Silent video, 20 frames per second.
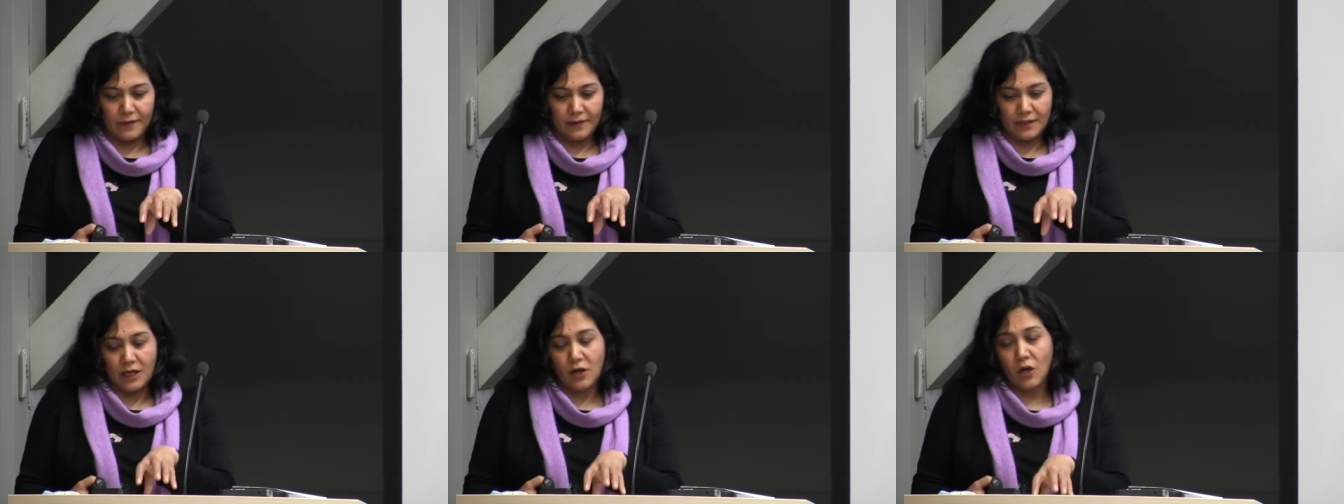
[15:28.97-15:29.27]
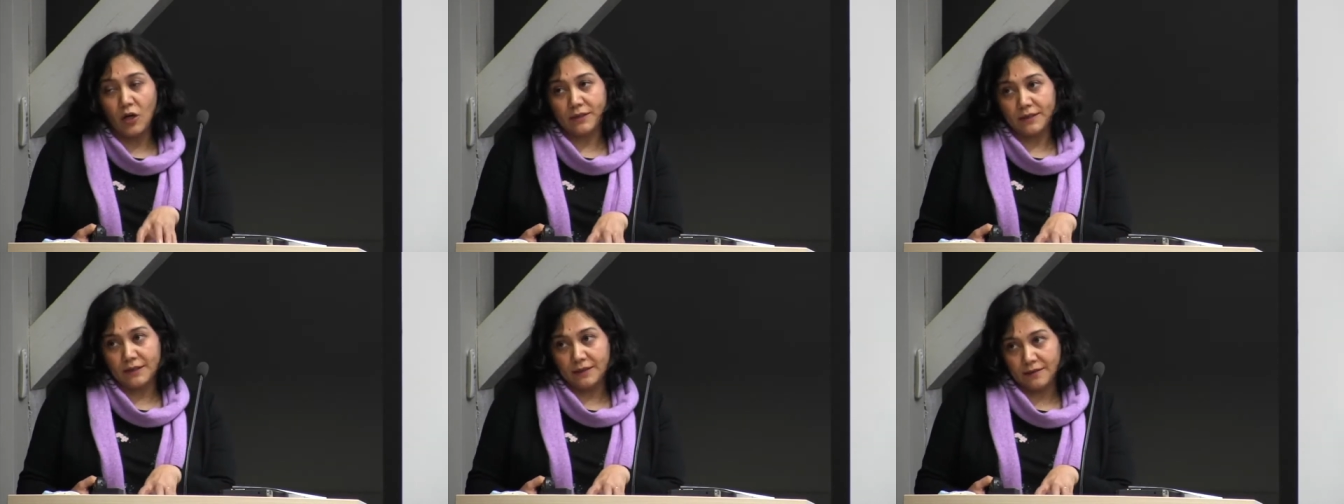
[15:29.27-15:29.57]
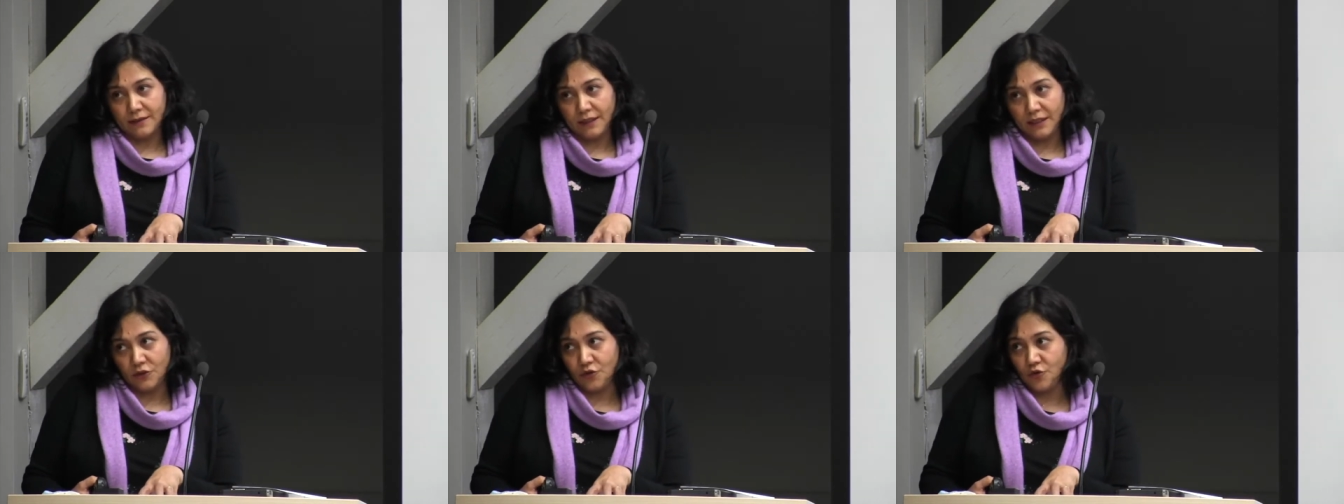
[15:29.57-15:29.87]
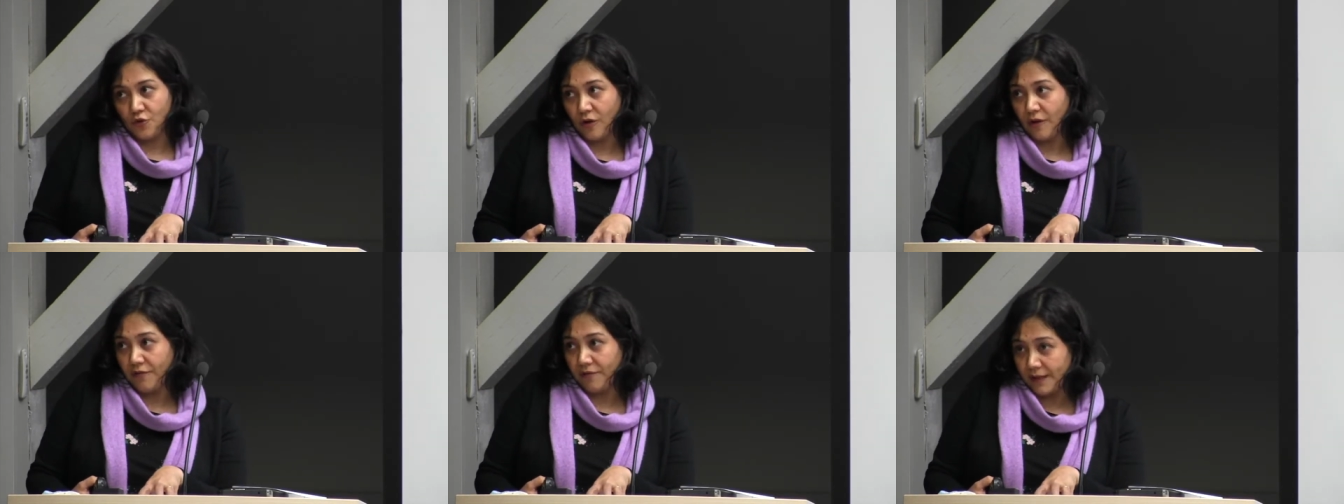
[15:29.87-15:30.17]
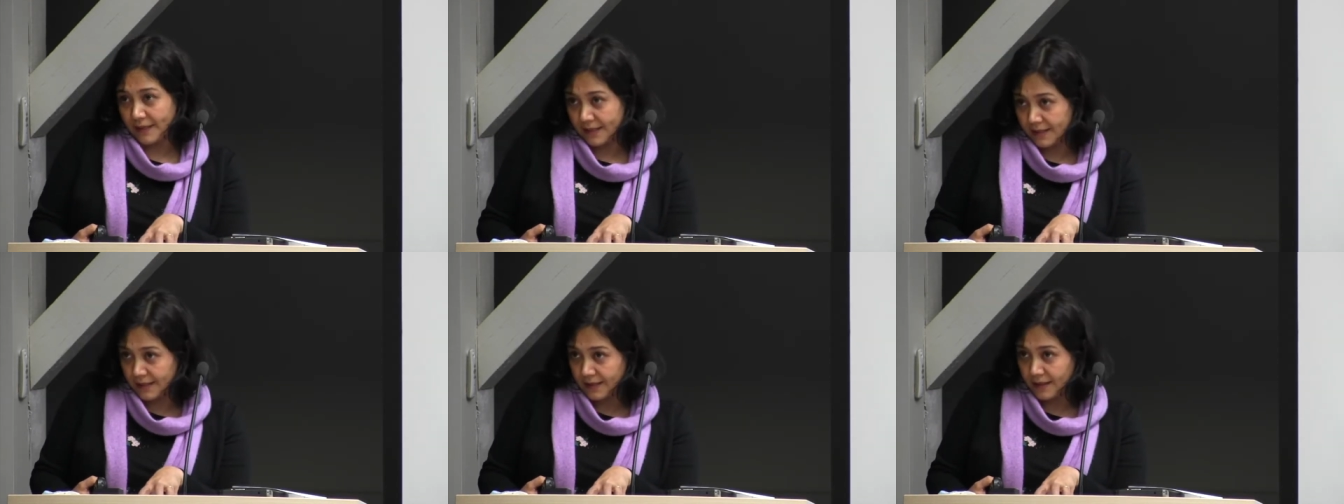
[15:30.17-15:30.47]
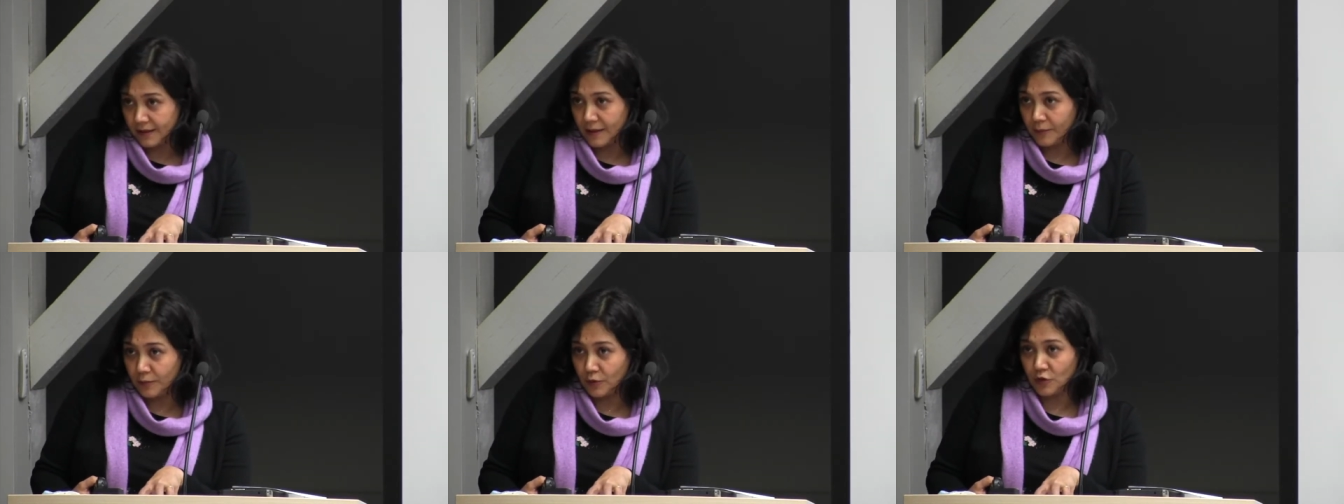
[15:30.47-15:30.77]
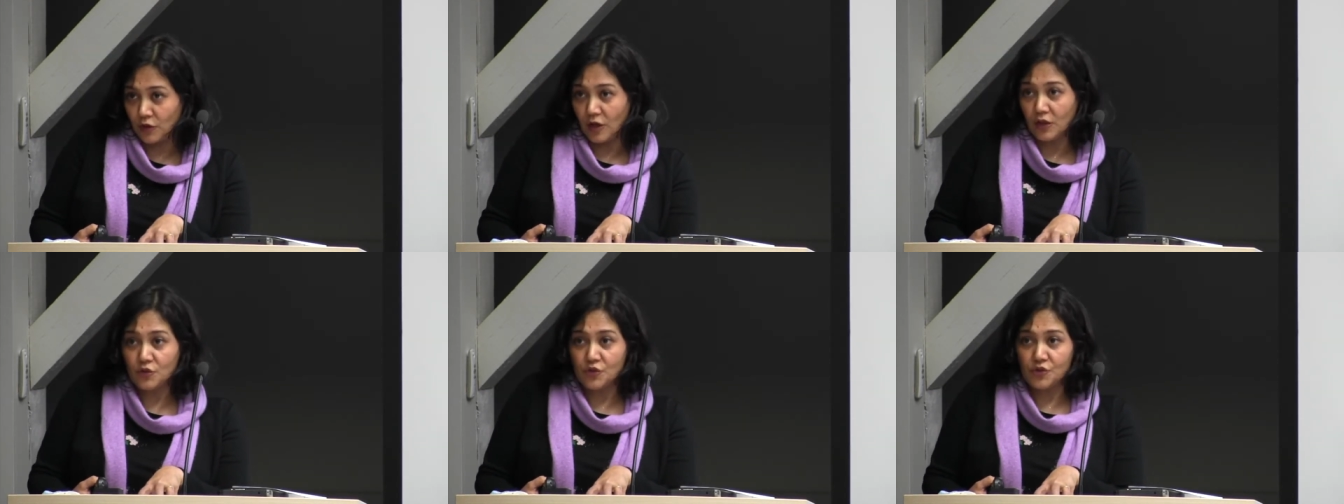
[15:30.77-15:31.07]
regarding the issue of assisted
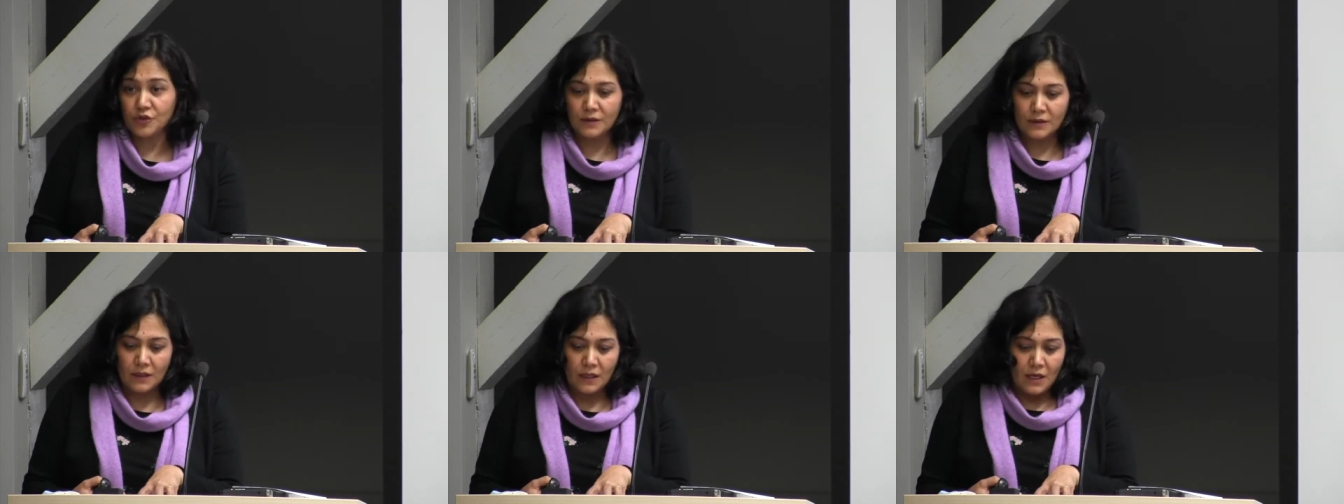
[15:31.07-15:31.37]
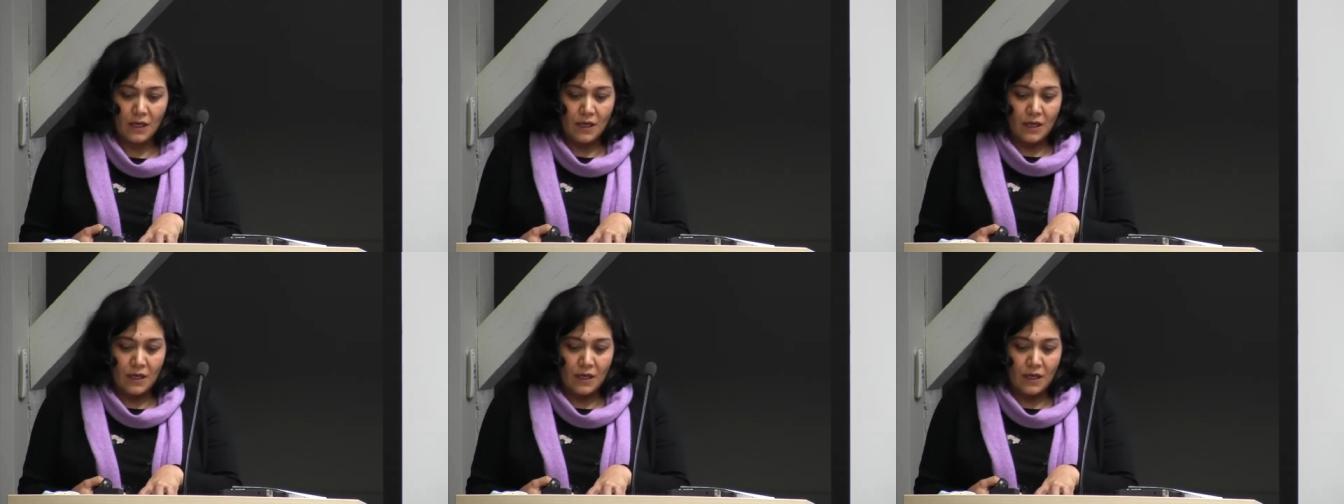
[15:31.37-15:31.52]
reproduction.